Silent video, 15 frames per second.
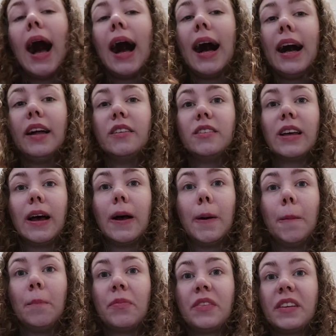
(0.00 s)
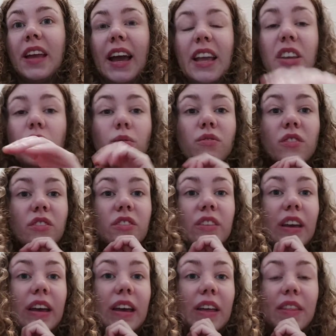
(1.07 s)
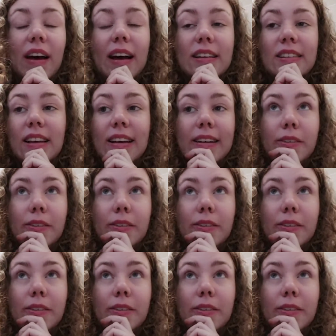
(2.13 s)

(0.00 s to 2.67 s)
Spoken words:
And yeah, he used to say that